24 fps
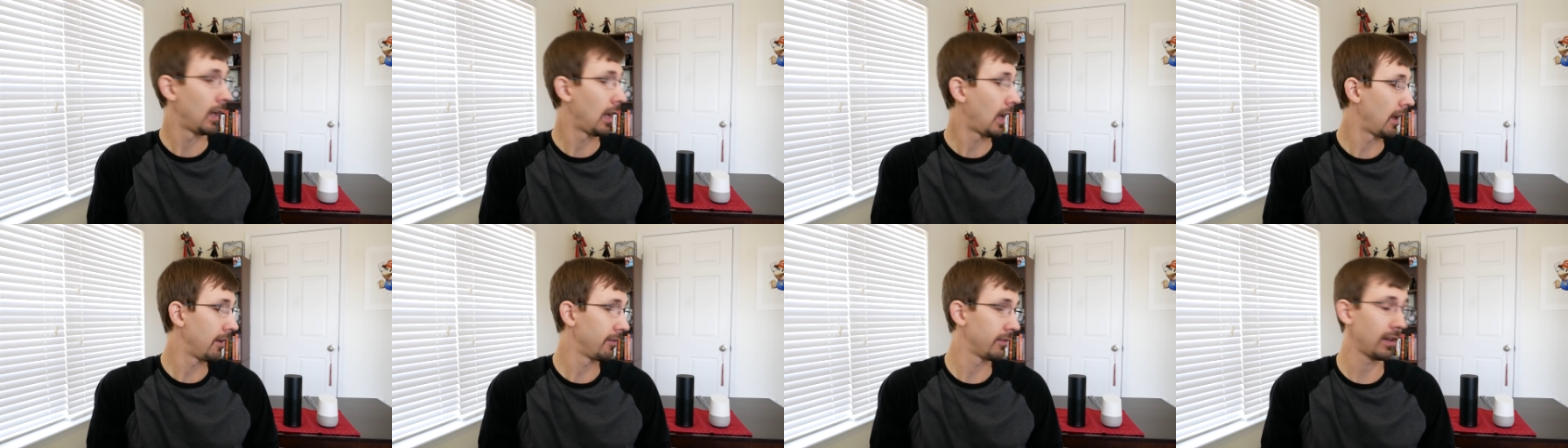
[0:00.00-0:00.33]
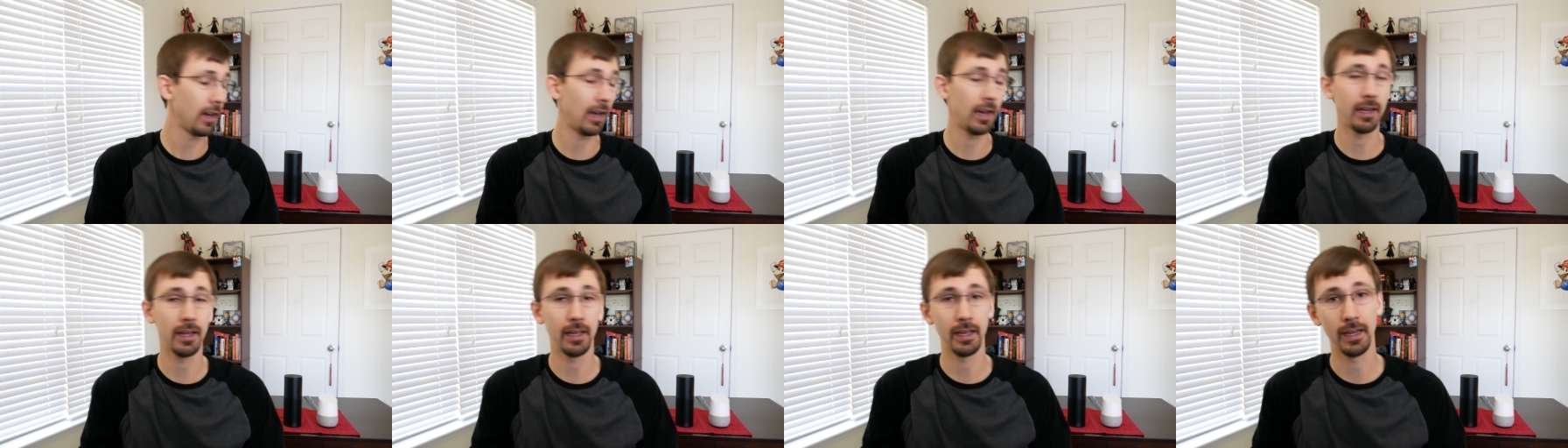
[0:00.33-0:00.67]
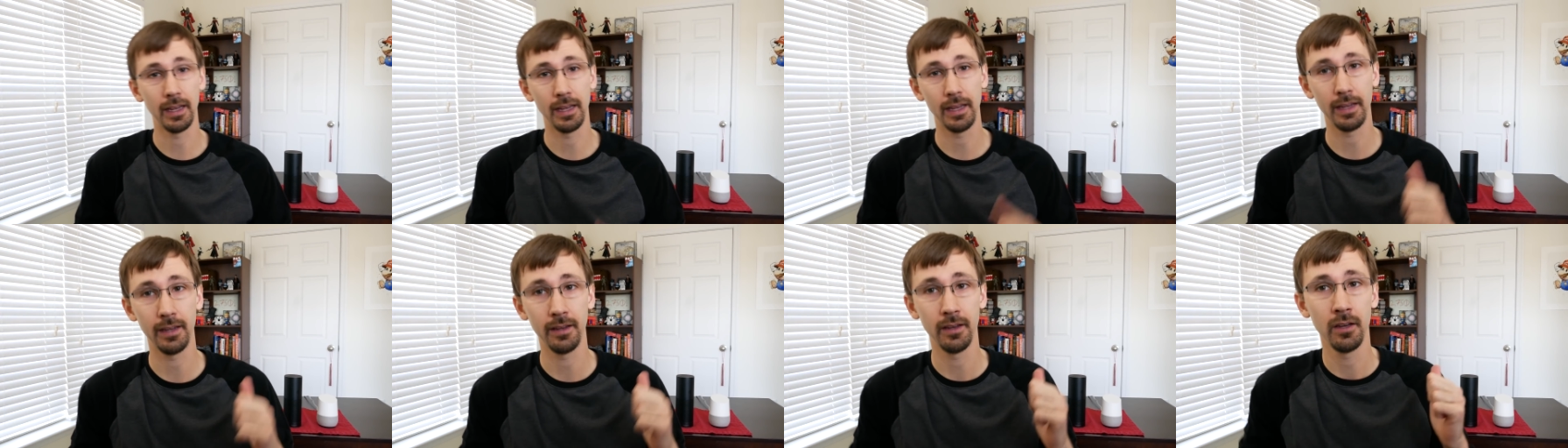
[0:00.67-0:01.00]
I've got
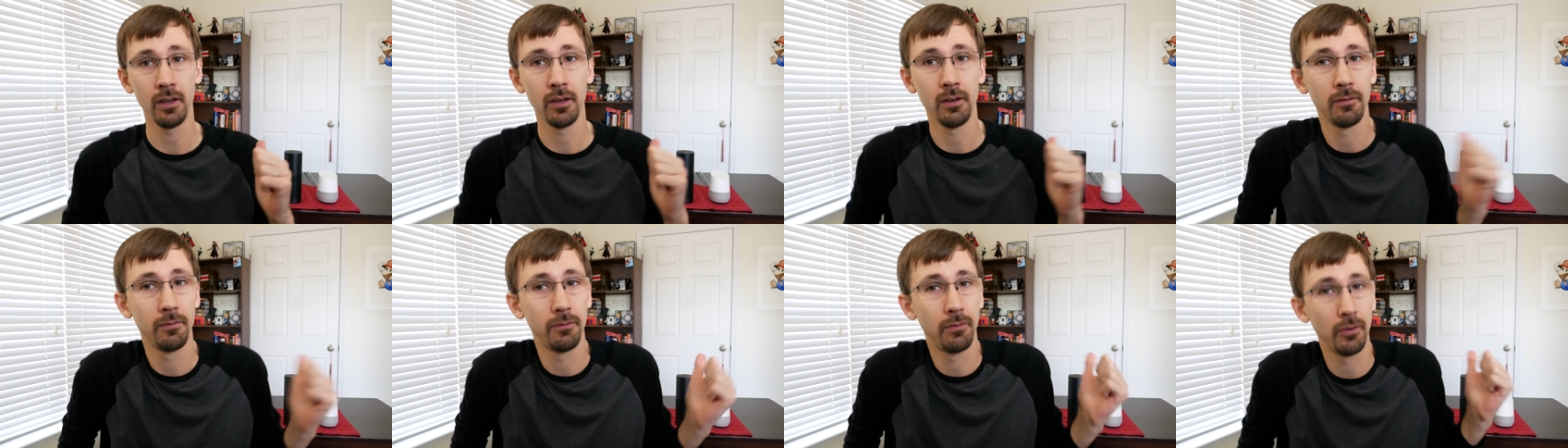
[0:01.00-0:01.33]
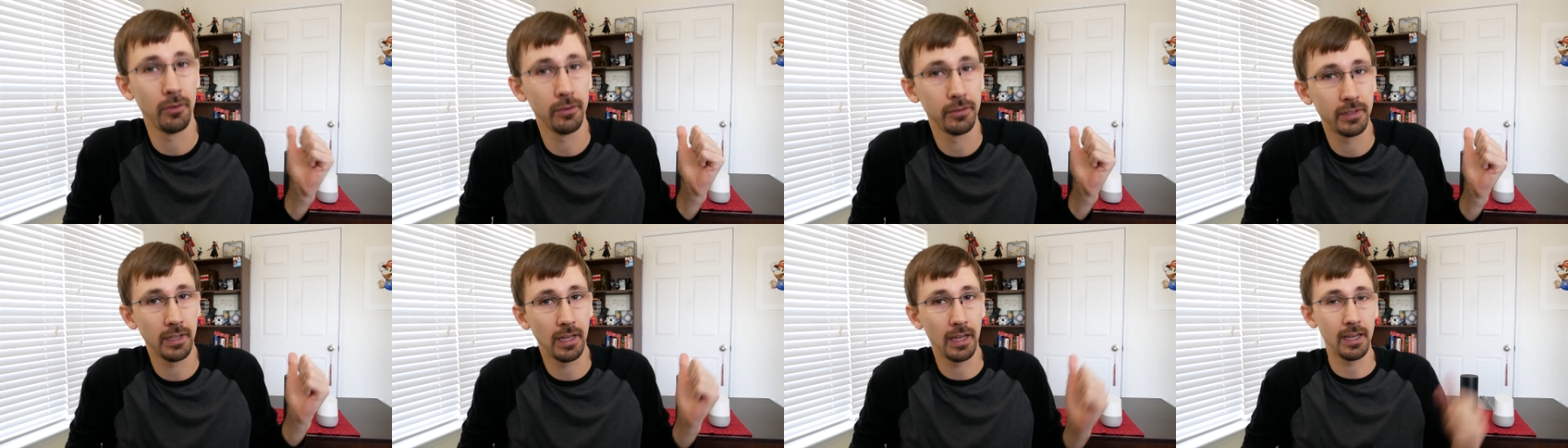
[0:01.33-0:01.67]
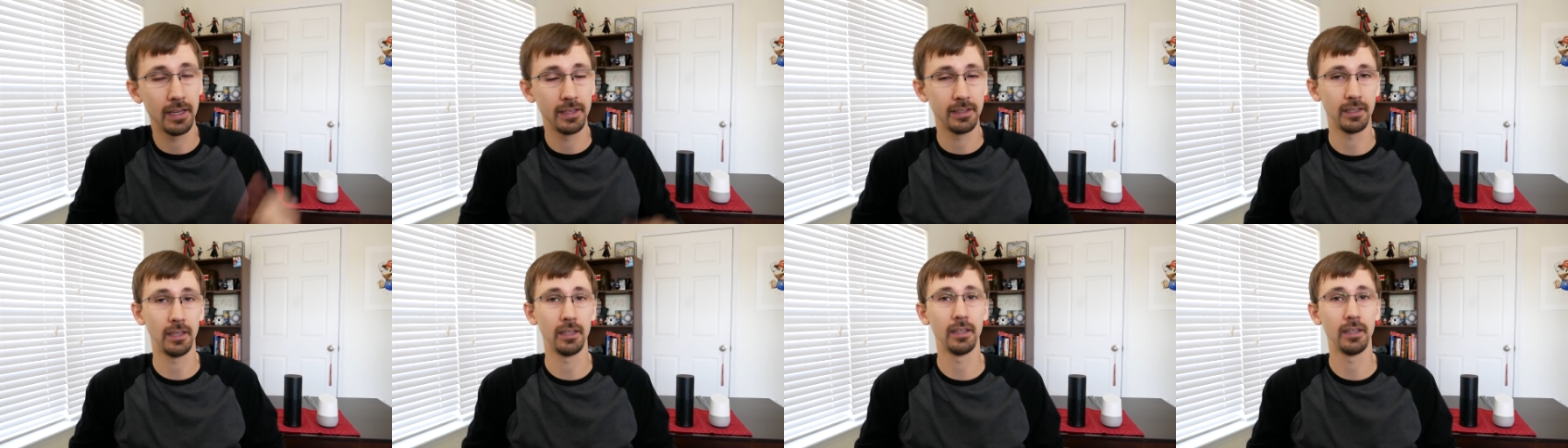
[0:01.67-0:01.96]
a full-size